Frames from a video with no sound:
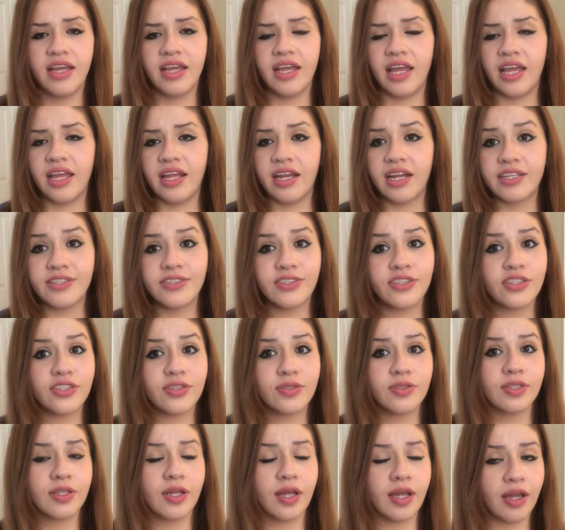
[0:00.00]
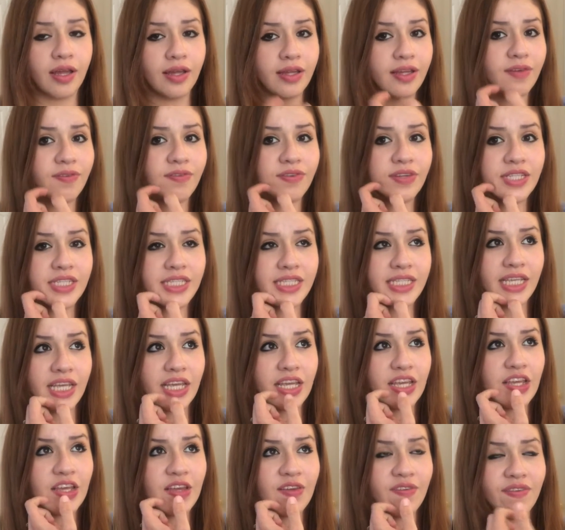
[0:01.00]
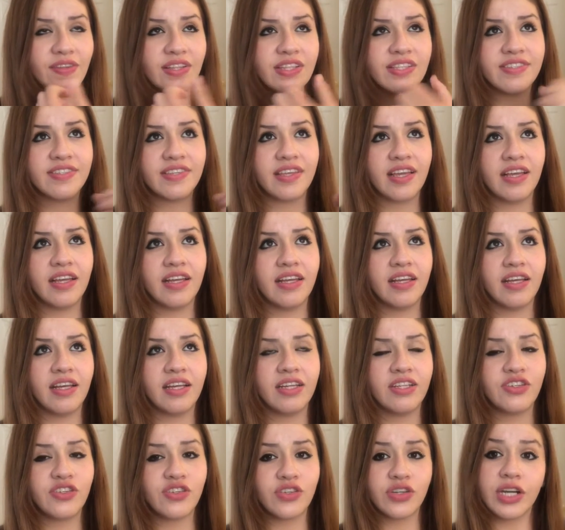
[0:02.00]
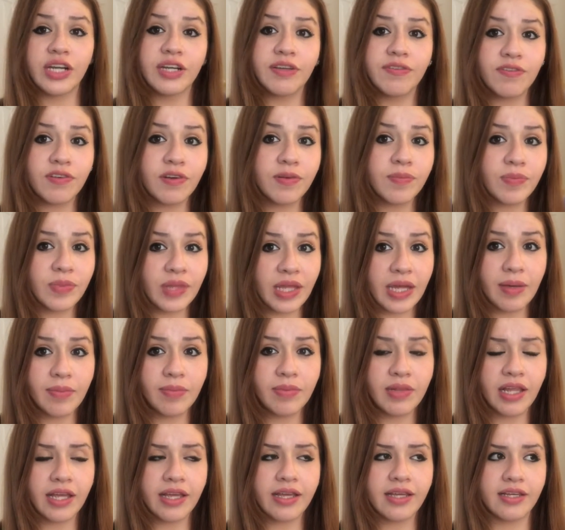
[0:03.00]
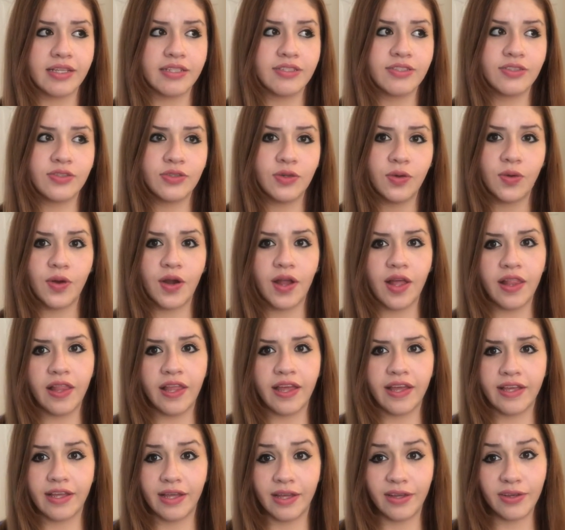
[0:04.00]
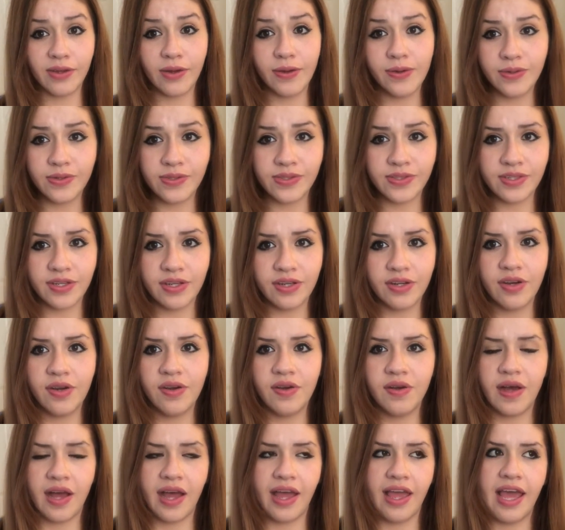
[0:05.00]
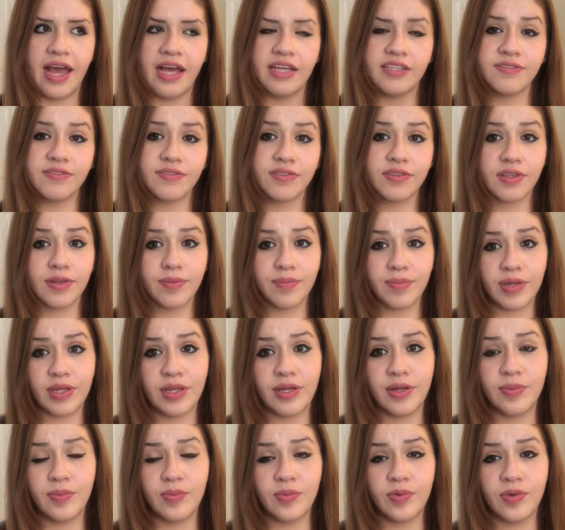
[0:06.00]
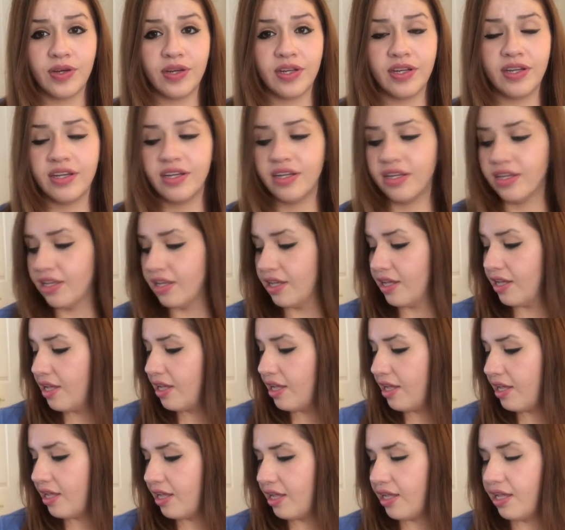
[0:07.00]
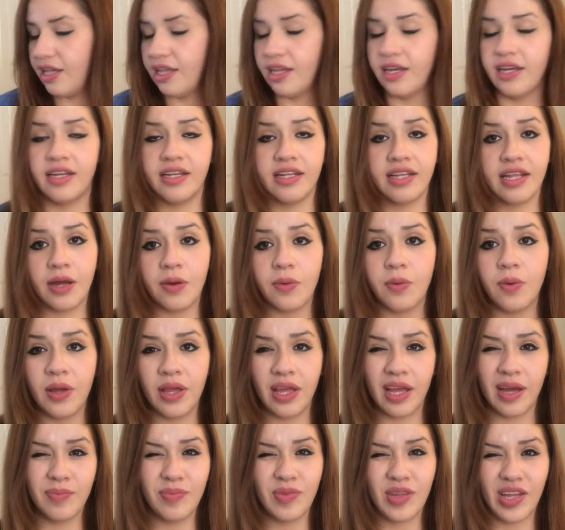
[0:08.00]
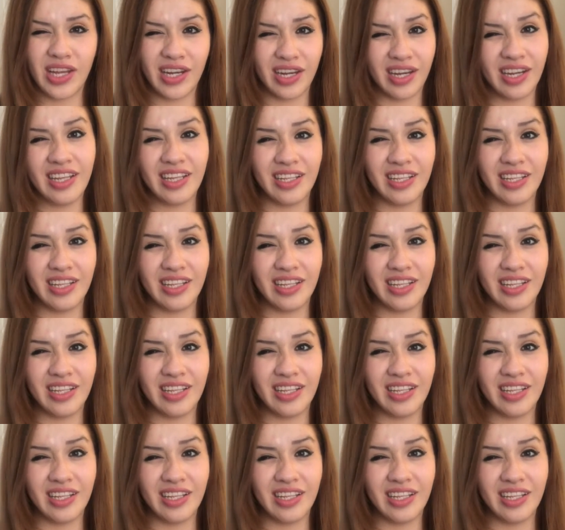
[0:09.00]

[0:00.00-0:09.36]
And I just, if it's a drink from them, like a soda, like a Coke Zero, I ask for the medium one, and that way I'm not